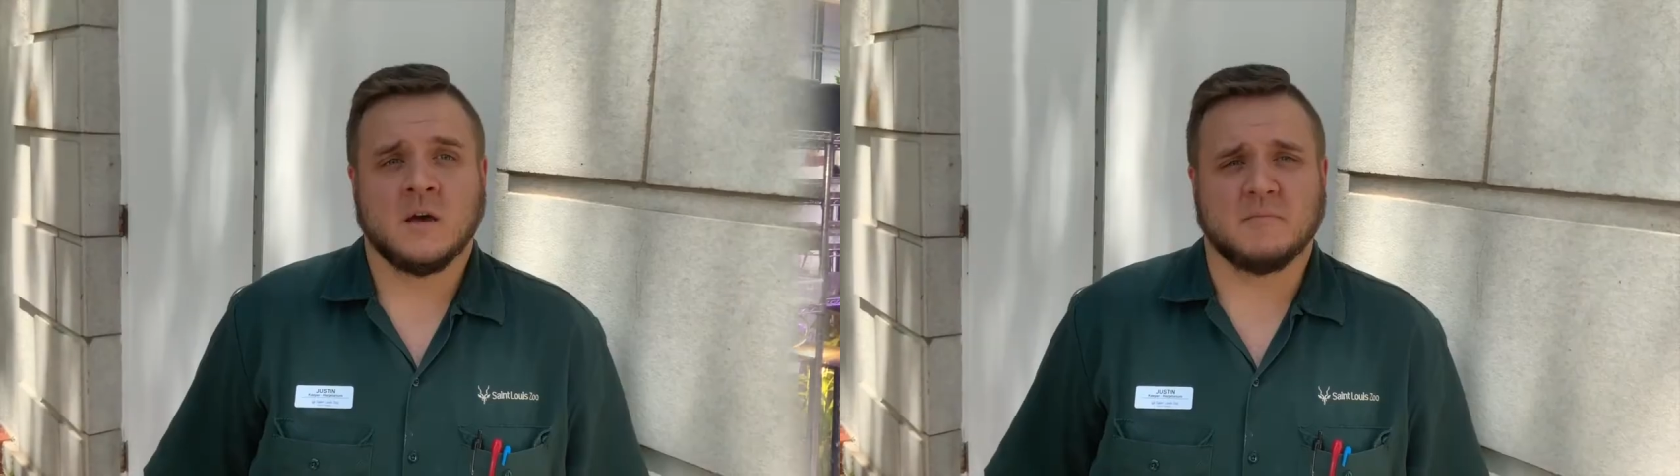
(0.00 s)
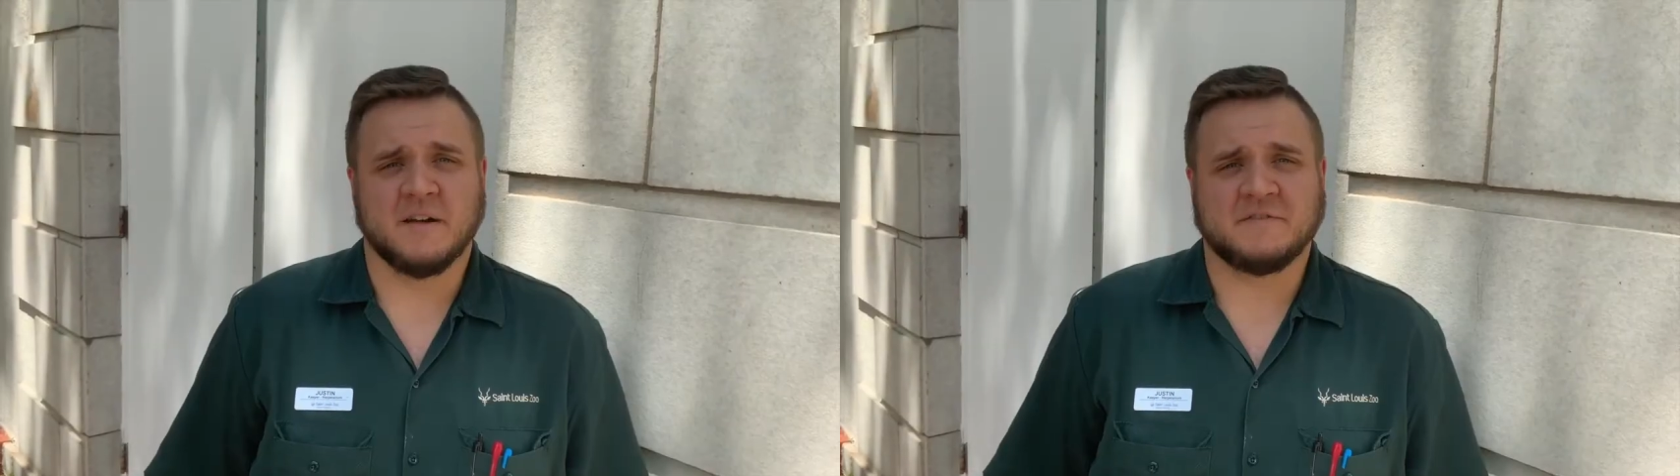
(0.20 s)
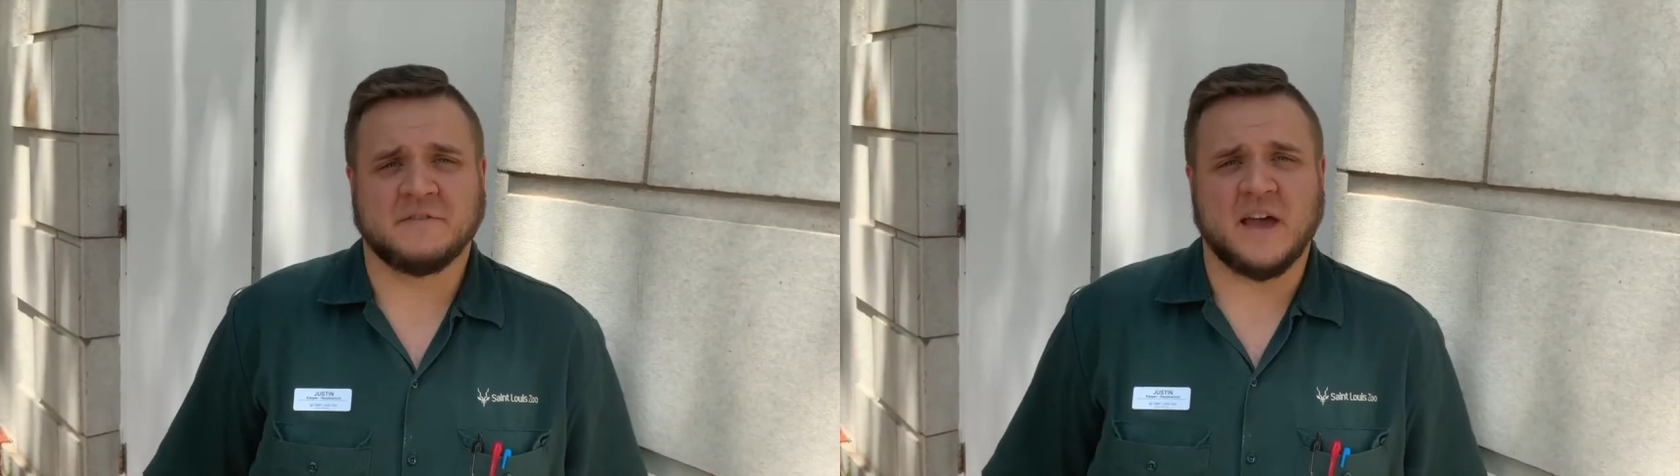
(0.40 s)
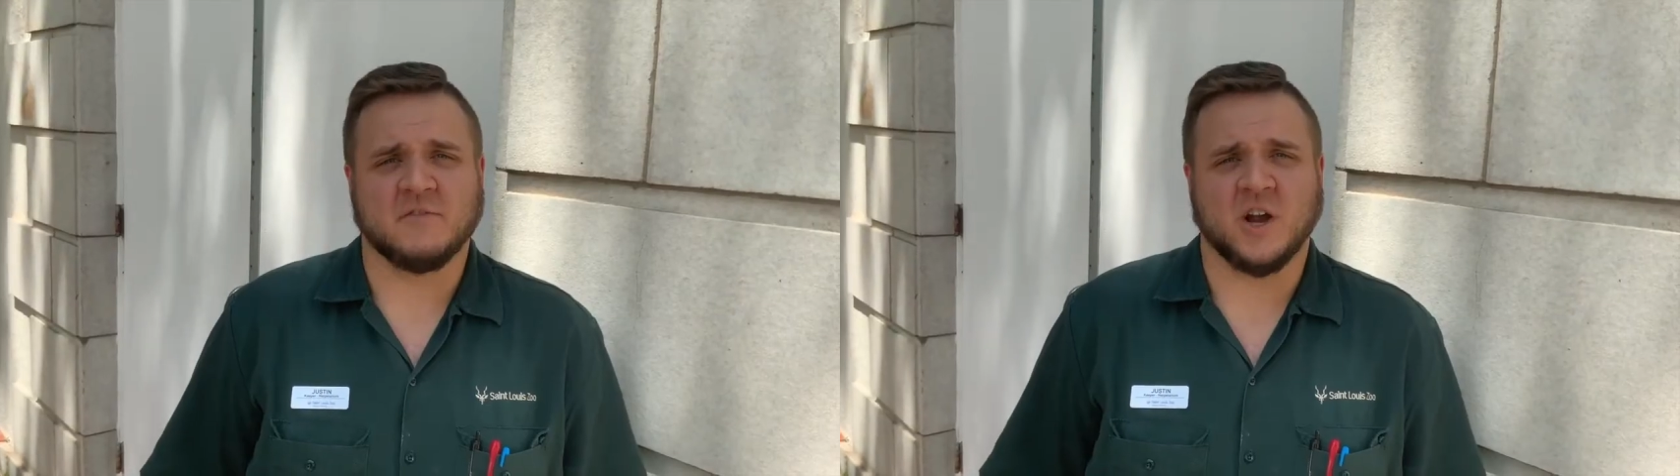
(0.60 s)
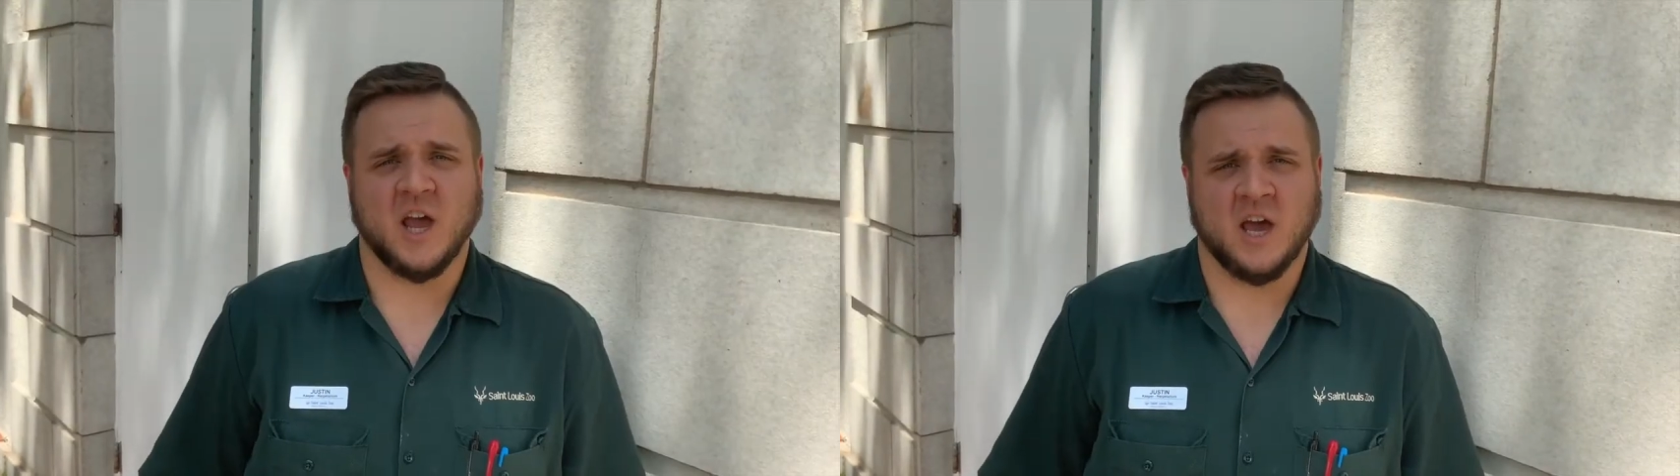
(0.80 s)
My
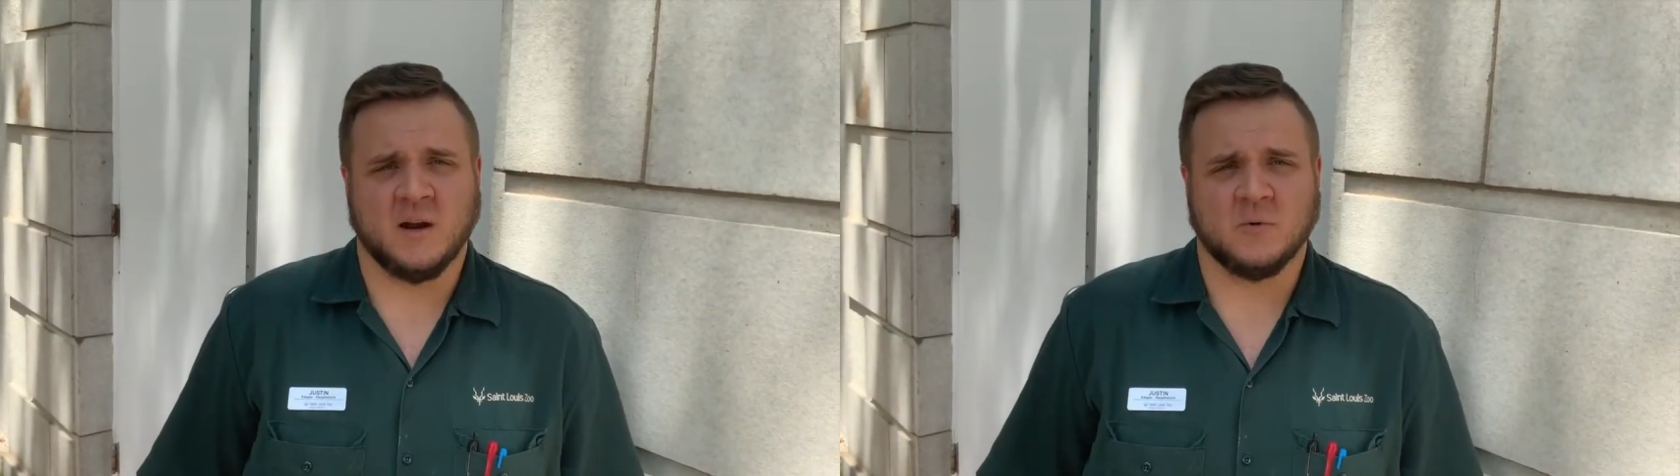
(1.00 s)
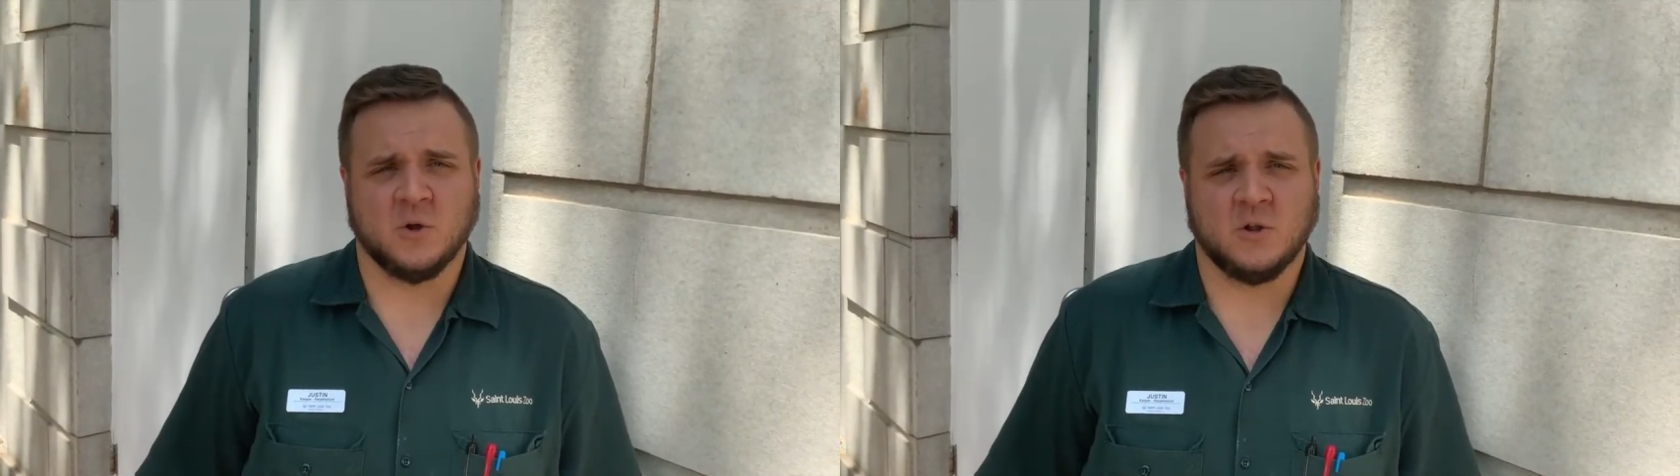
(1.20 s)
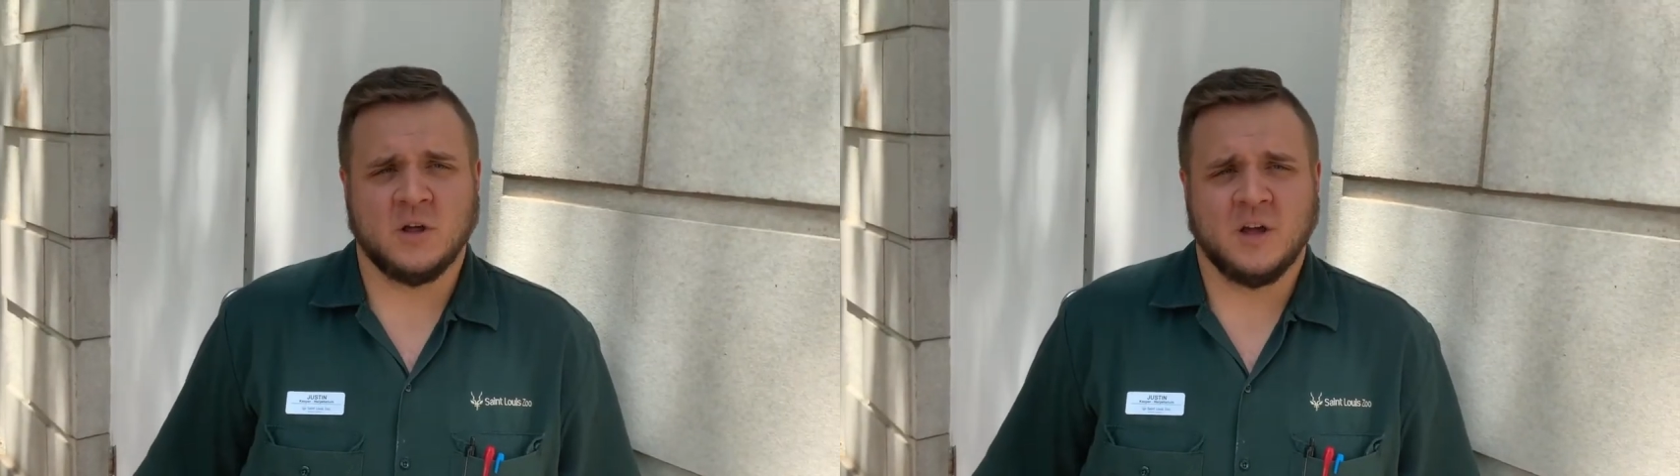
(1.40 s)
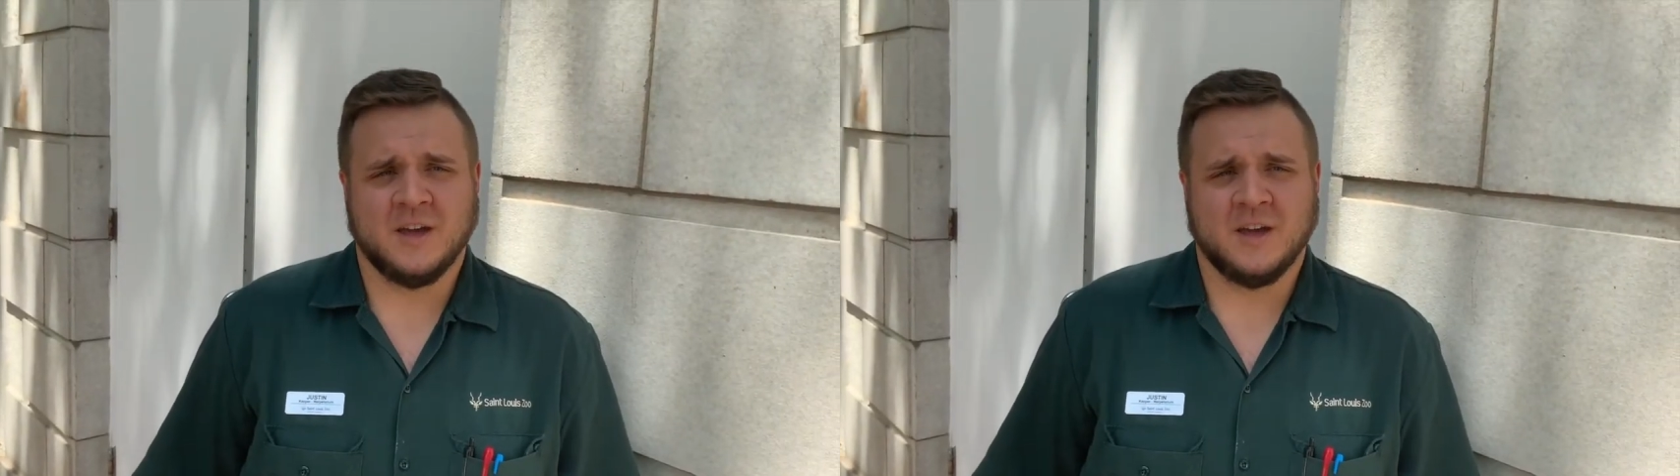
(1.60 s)
favorite animal